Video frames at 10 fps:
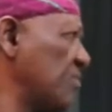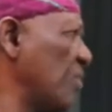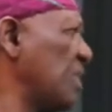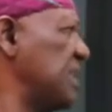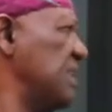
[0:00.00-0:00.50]

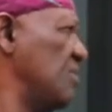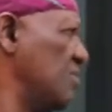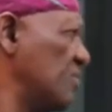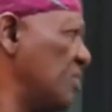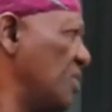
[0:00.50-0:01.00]
what they
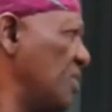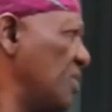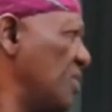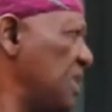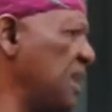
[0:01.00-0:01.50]
know.
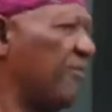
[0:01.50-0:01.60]
They